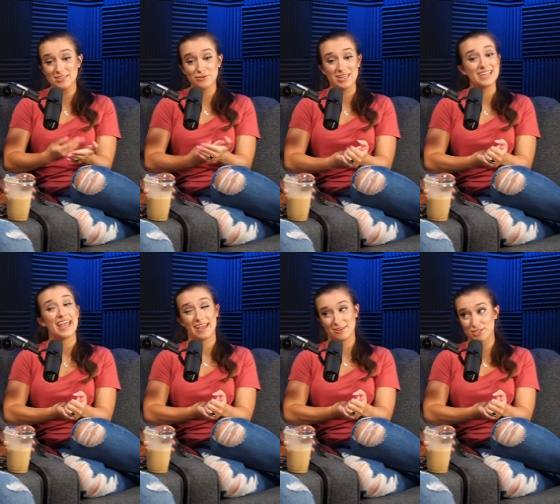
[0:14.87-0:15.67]
still
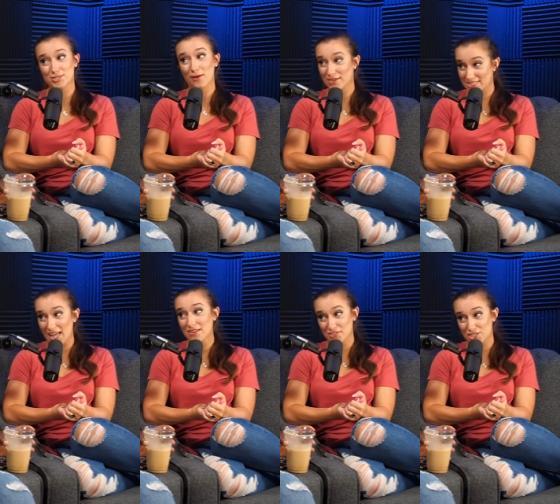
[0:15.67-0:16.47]
learning hands to
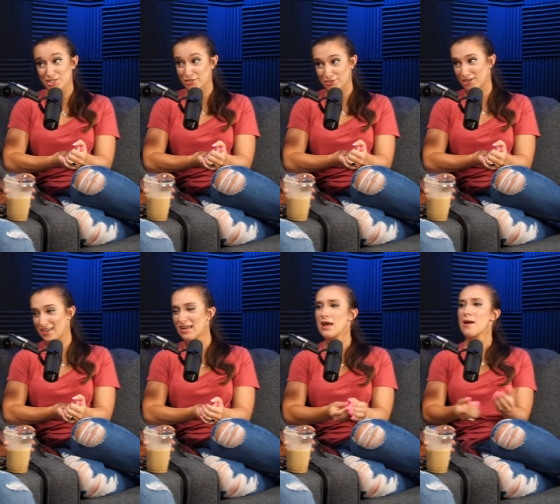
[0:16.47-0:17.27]
ourselves,
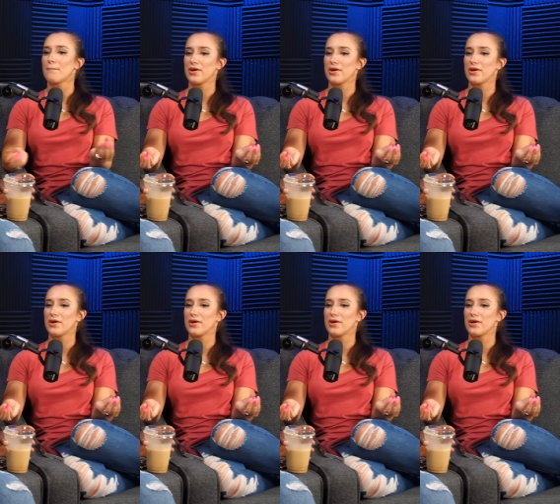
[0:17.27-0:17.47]
children.